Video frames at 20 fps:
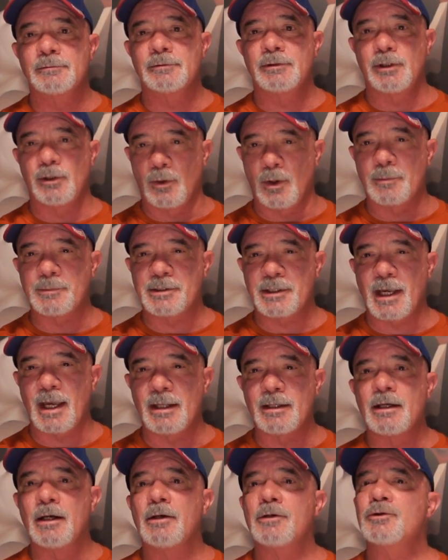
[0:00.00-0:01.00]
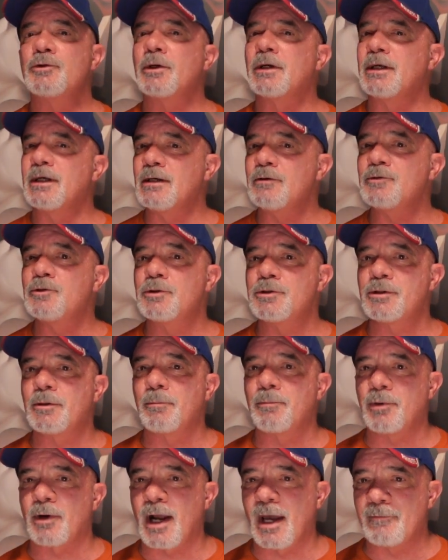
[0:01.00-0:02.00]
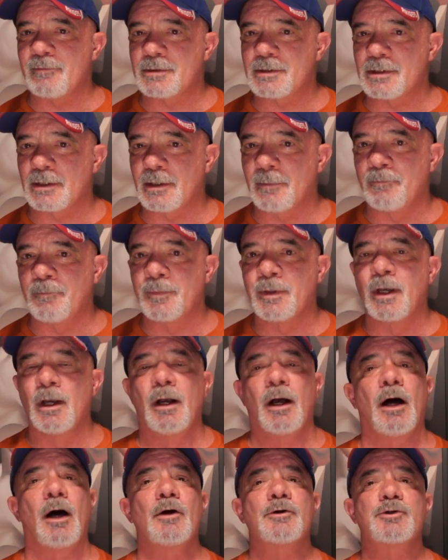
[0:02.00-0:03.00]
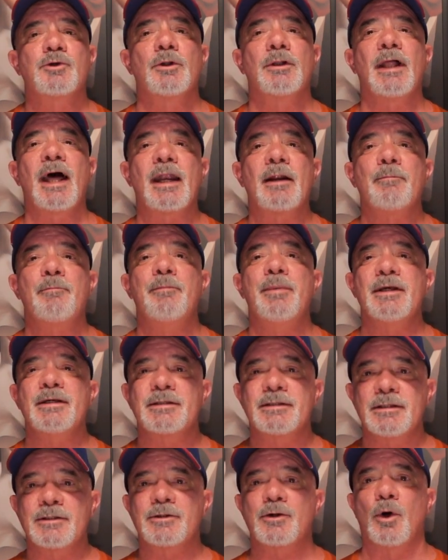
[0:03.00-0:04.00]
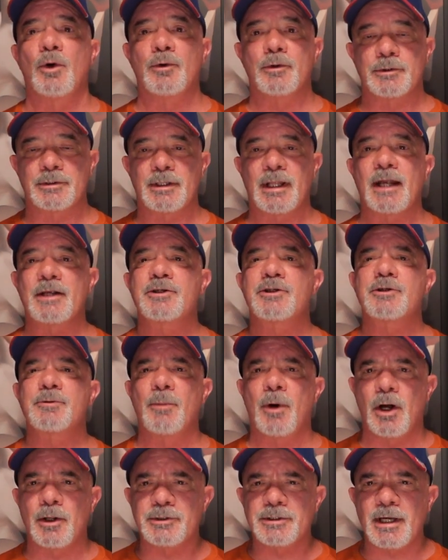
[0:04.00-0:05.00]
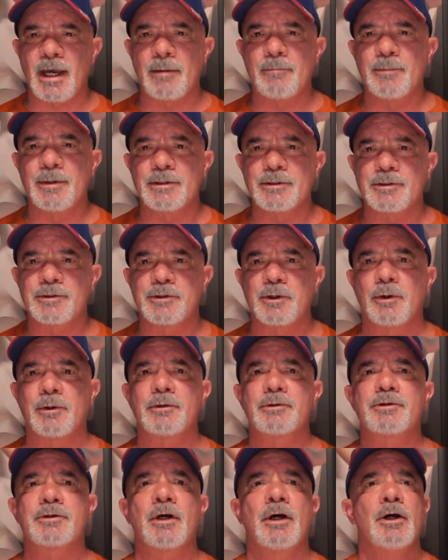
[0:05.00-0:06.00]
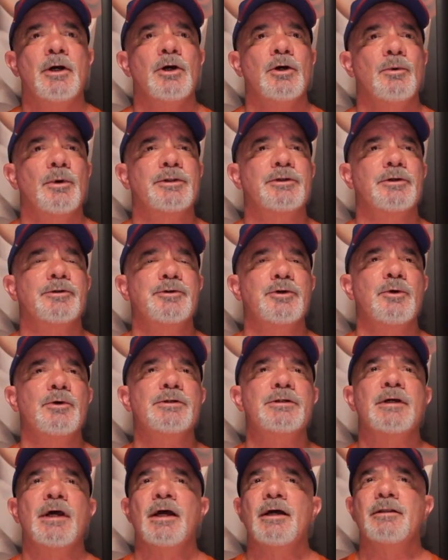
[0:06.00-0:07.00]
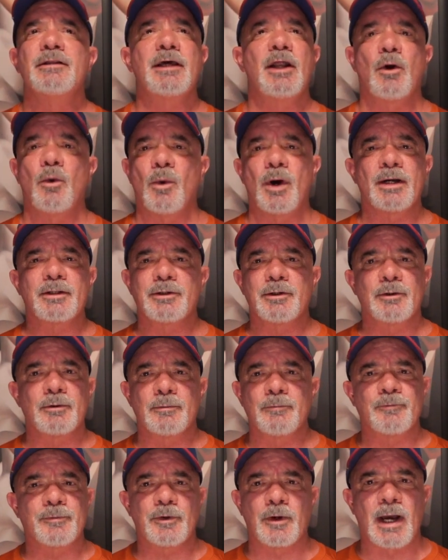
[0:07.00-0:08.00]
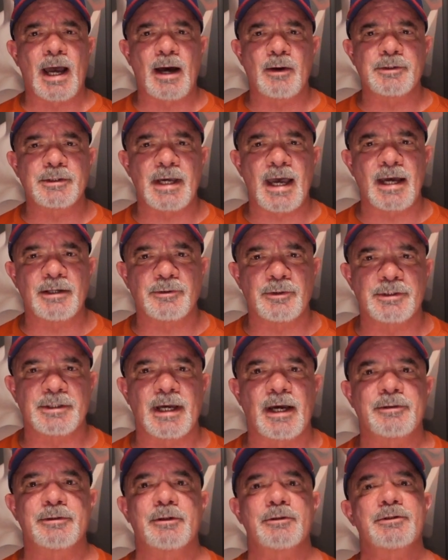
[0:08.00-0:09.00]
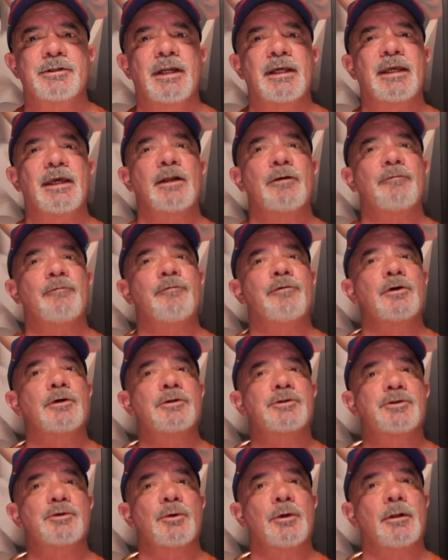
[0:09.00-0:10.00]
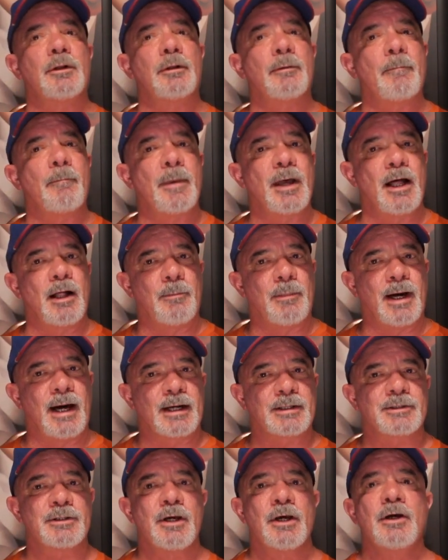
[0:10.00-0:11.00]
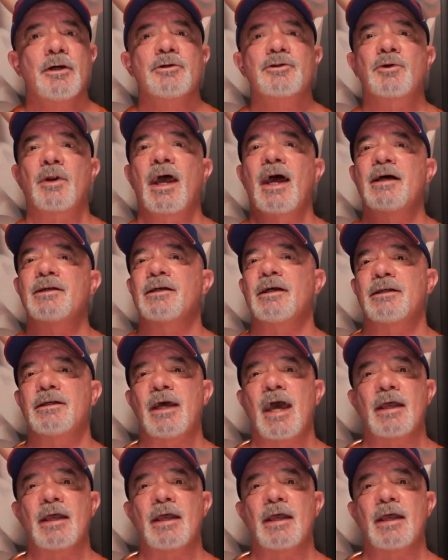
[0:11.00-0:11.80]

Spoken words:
You know what I'm saying? So it gives you some privacy. Also, a lot of business owners, a lot of small-time business owners, what they'll do is they don't want their house address out there, so they get a virtual mailbox. So it has a